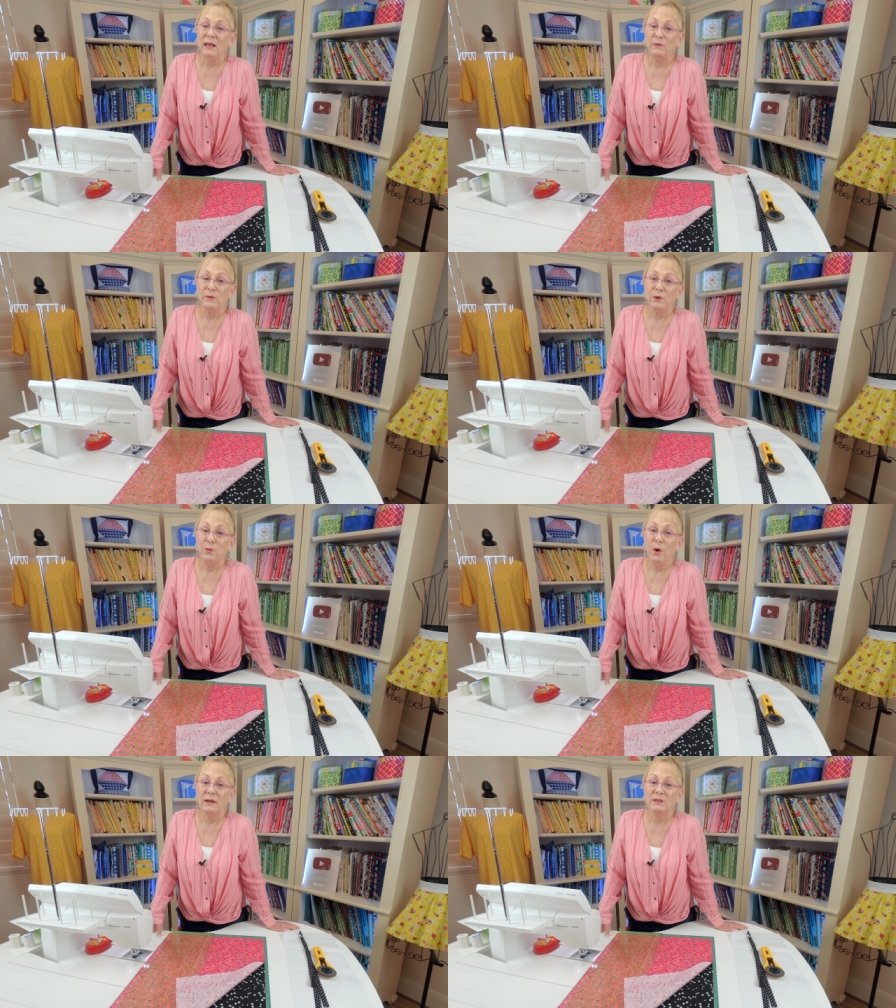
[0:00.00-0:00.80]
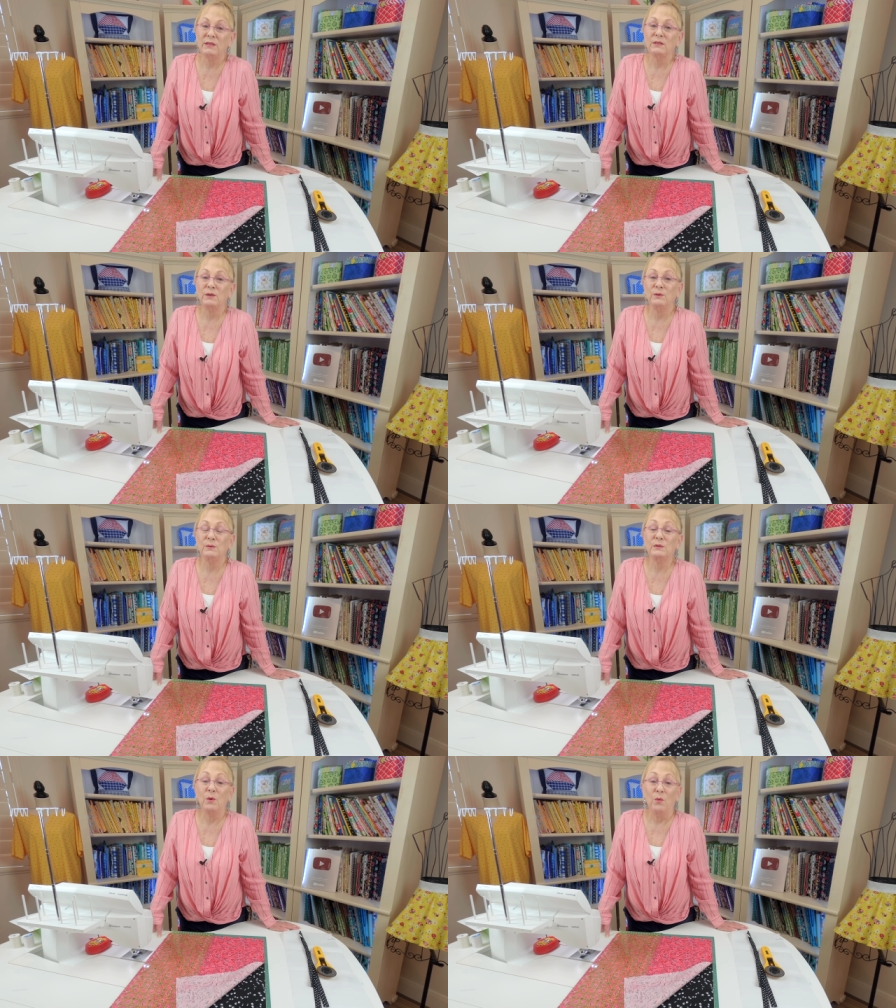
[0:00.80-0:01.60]
If you want to just
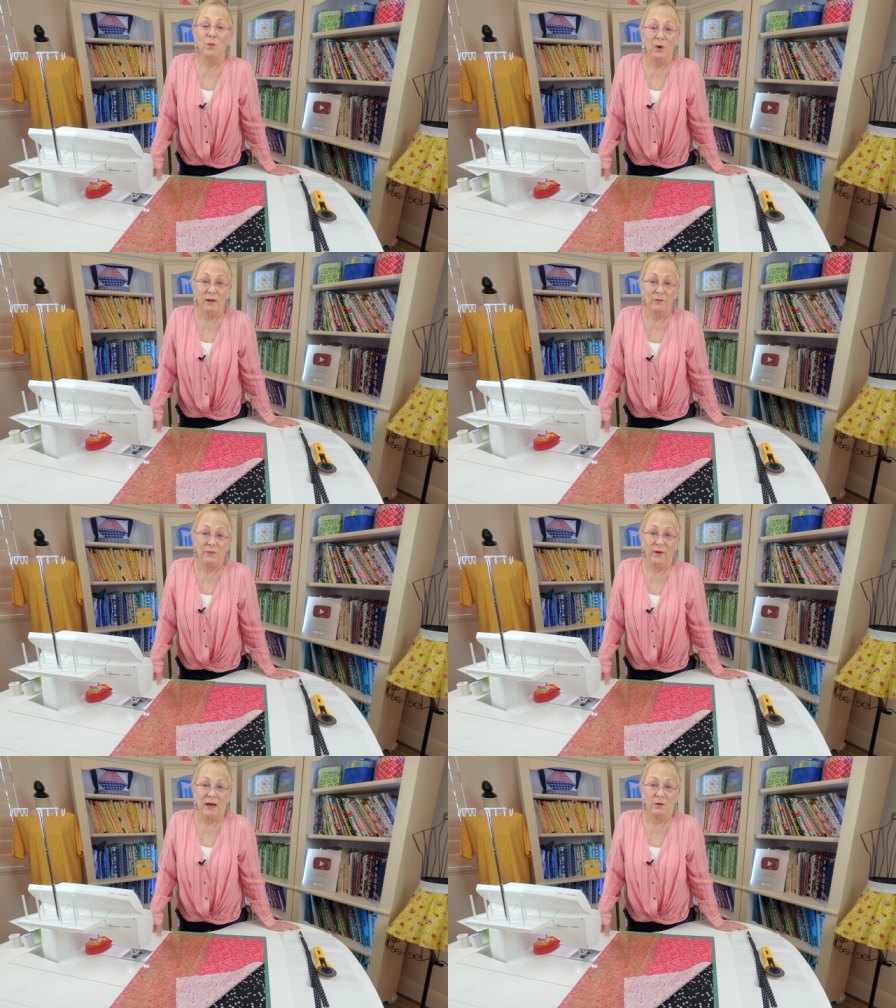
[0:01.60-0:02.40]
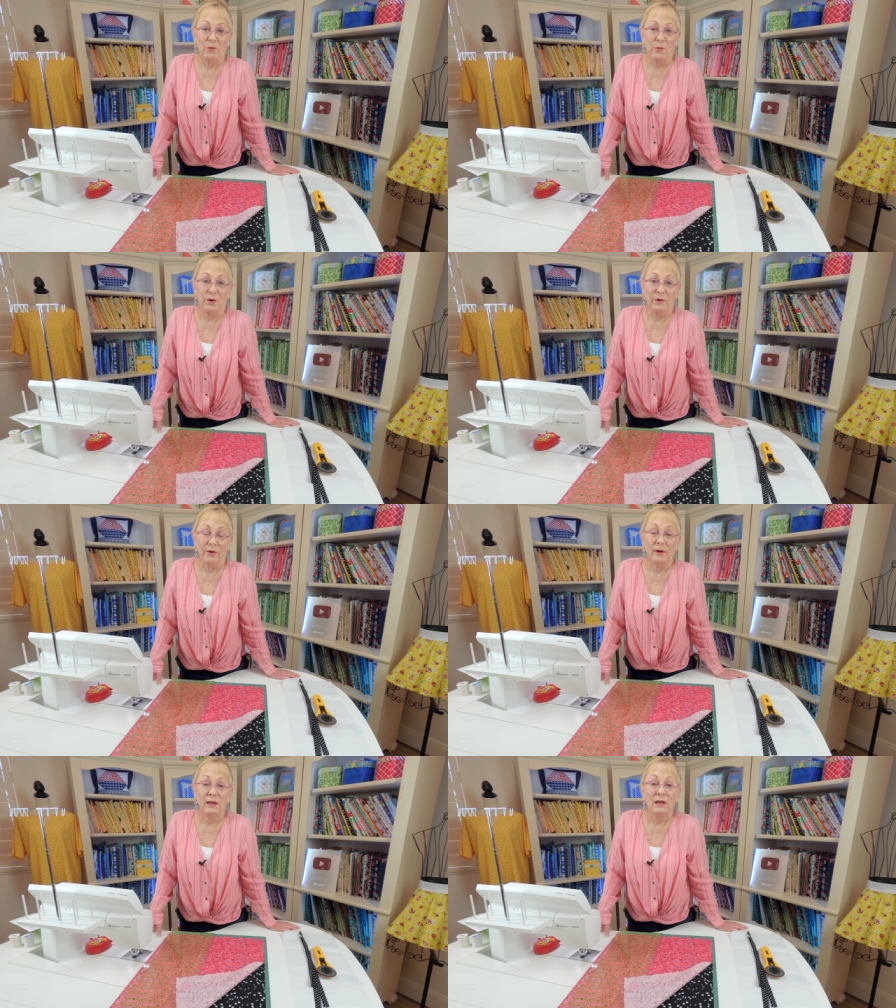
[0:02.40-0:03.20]
use one fat
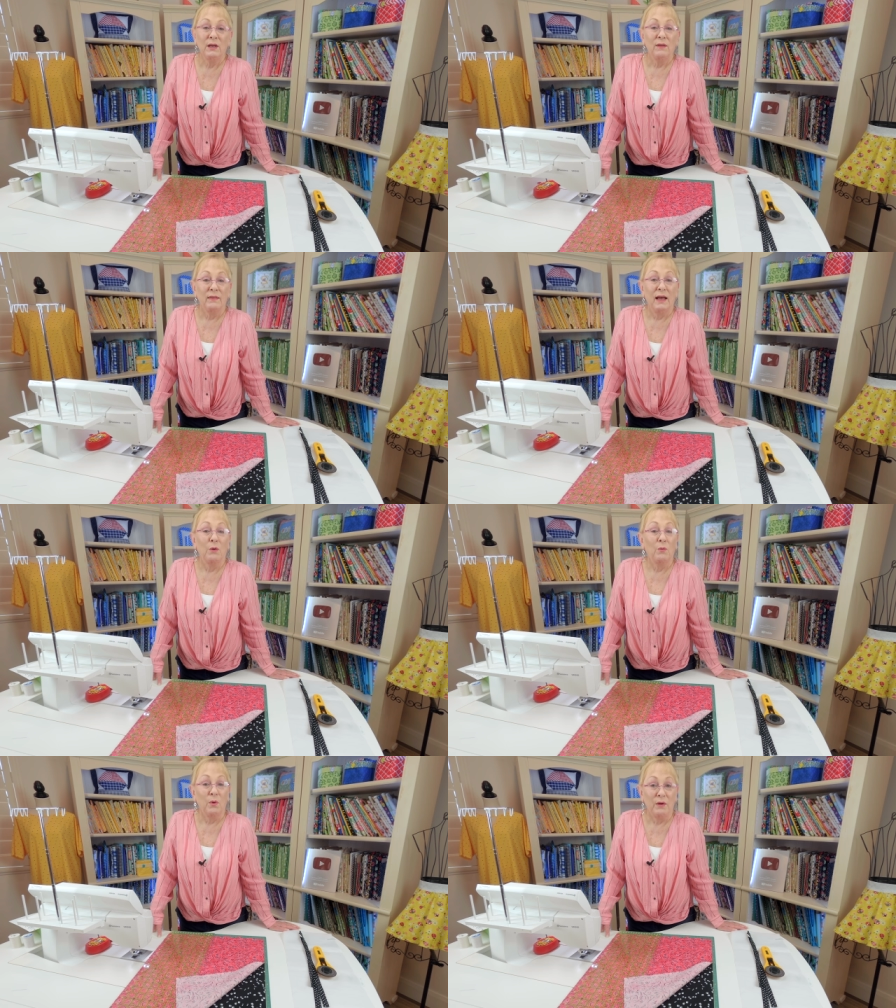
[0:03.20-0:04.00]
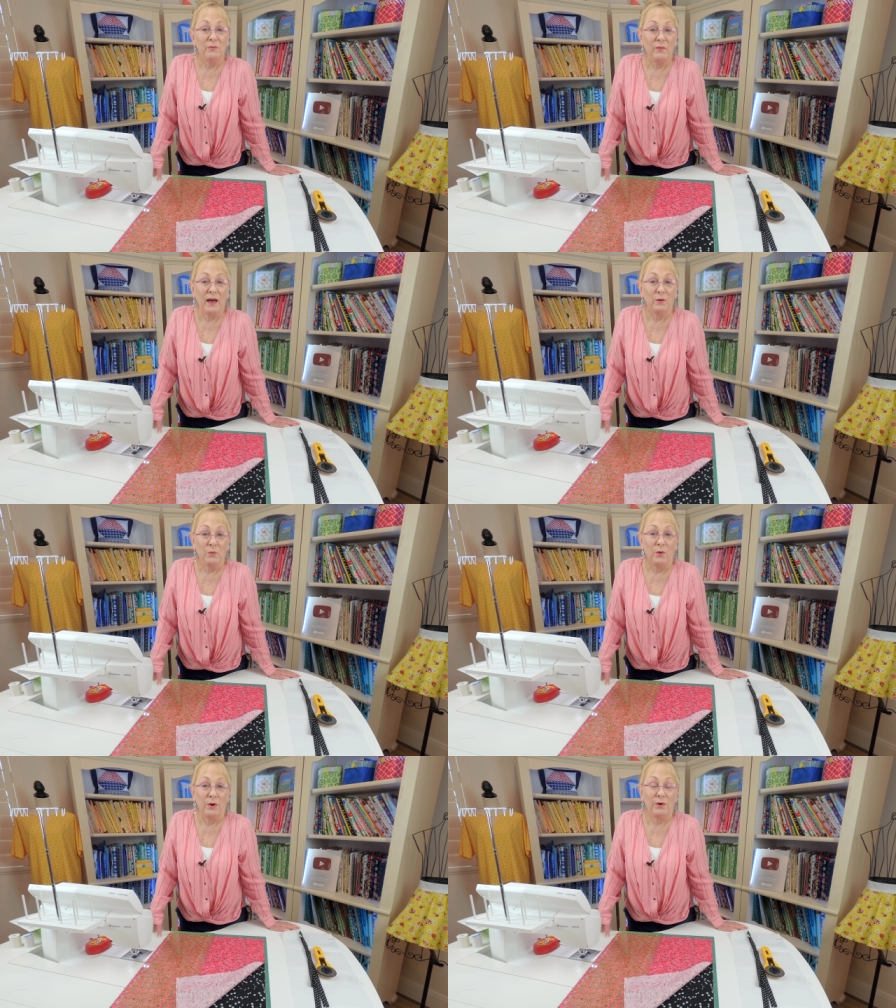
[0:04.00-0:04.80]
quarter, that one fat
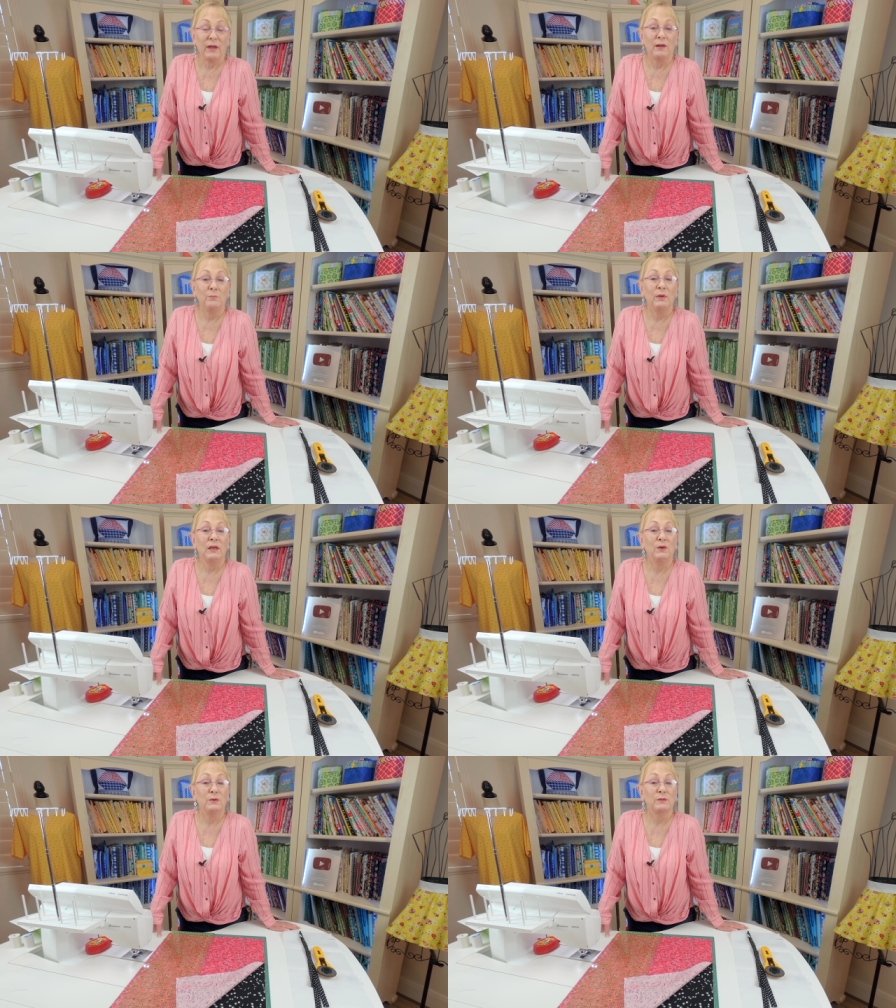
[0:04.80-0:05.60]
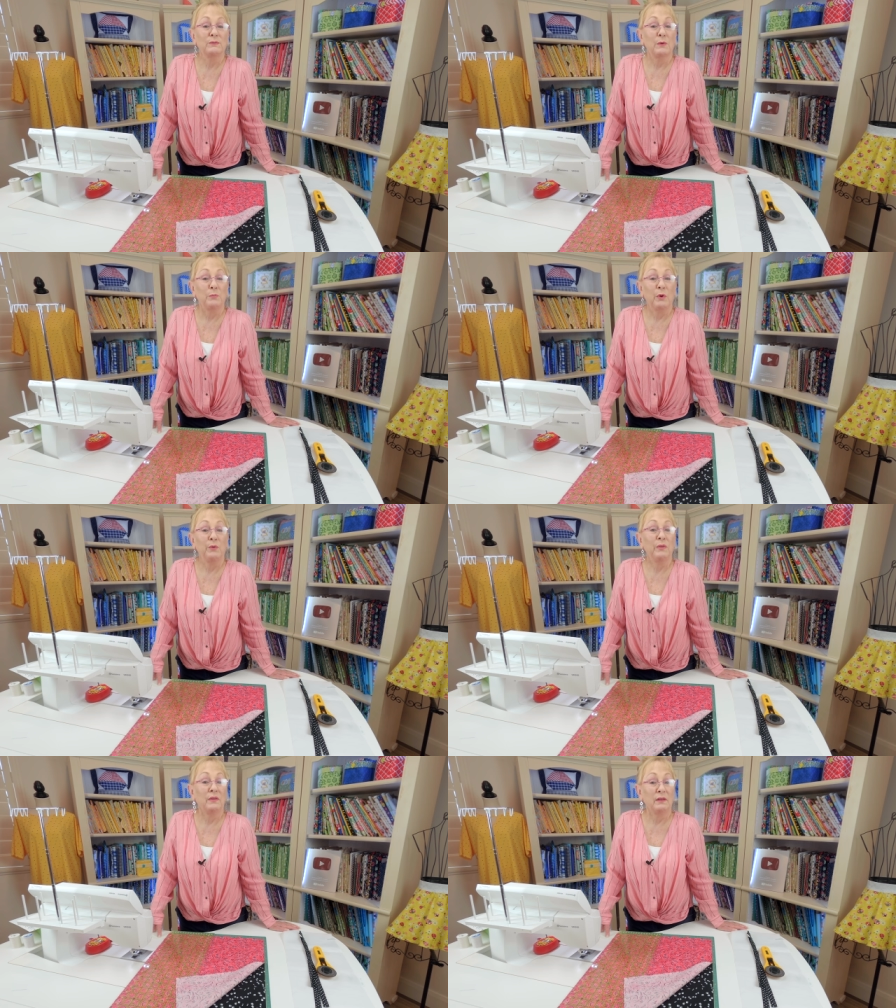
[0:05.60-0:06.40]
quarter can be used for
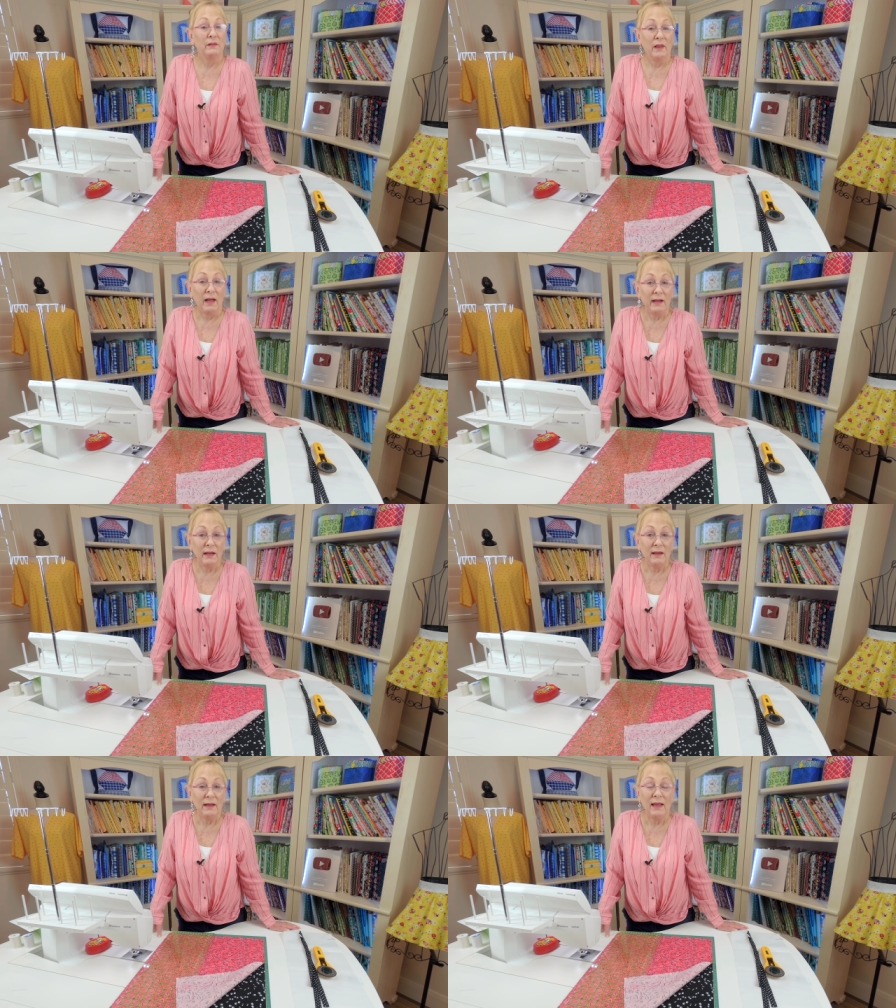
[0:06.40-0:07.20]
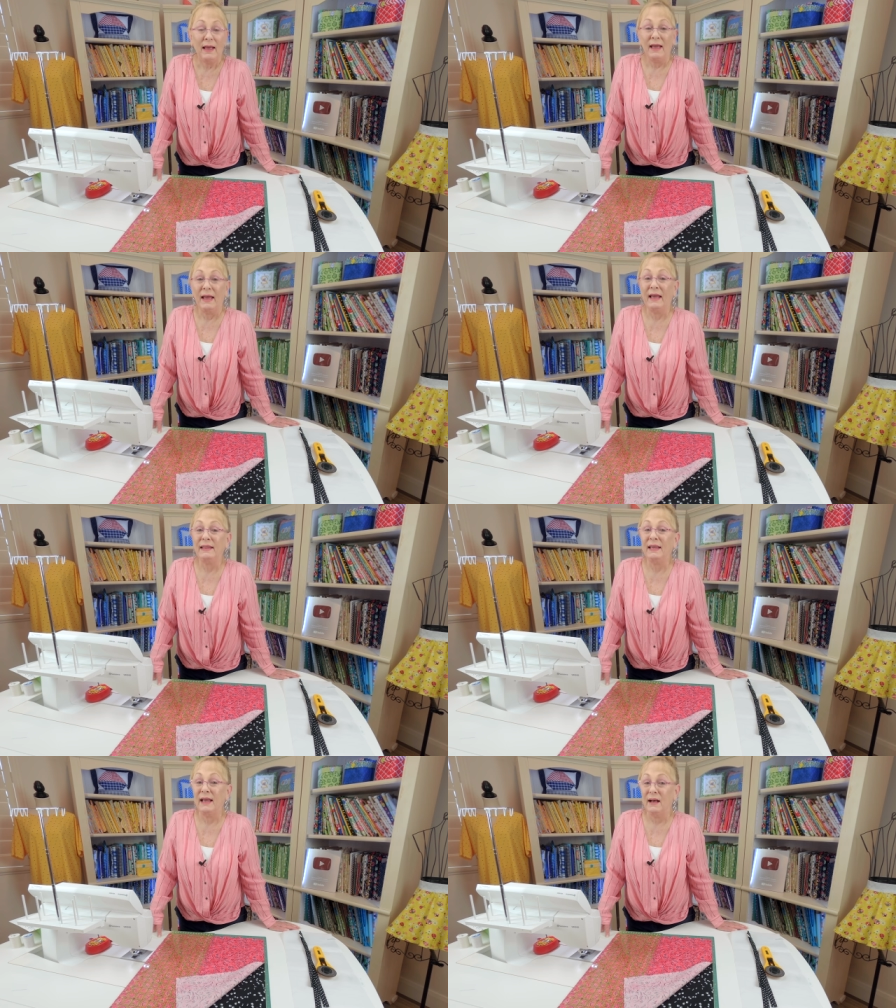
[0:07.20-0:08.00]
both the lining and the